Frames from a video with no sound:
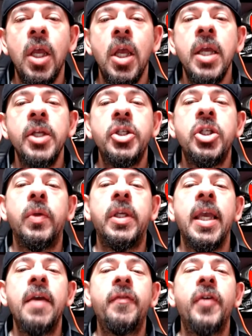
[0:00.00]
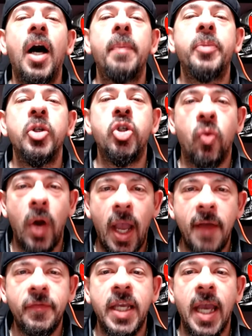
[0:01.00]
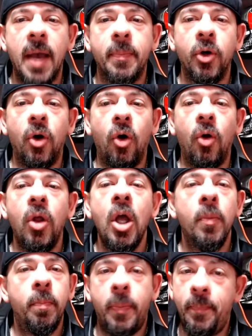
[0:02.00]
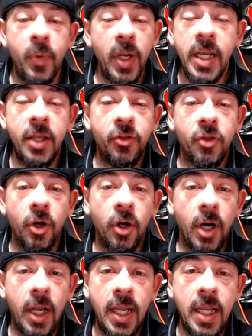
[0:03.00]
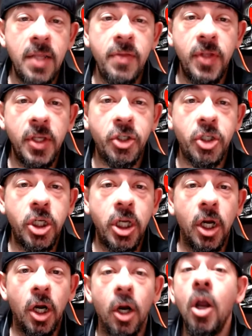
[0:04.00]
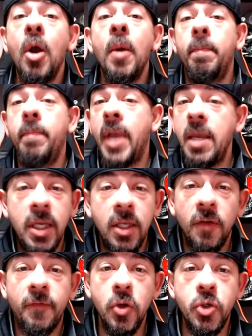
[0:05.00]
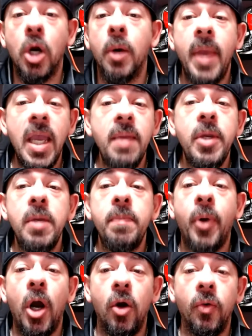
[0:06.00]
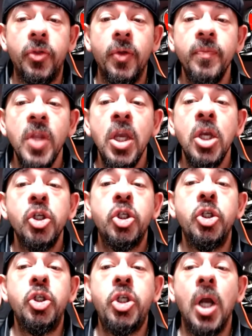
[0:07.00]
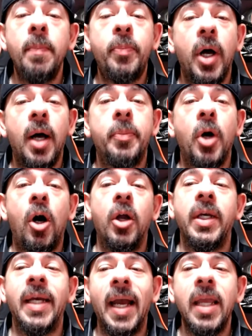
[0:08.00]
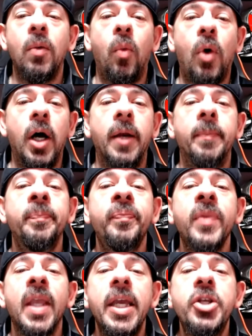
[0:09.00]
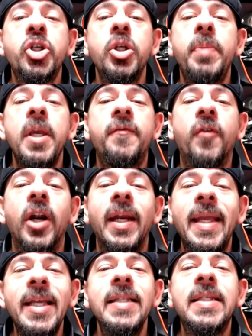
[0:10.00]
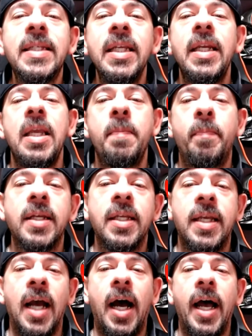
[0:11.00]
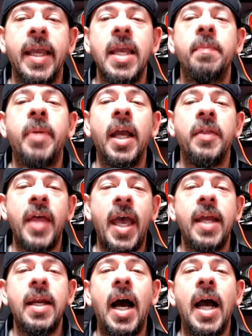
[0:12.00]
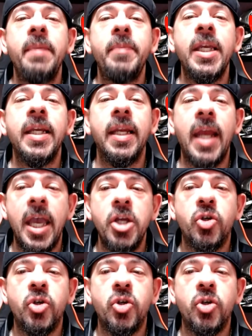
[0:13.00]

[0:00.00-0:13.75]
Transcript: to give up draft capital, either in this year, maybe in the future, maybe both, to jump up on night one, it should be for an instant impact guy. And by that, I mean an edge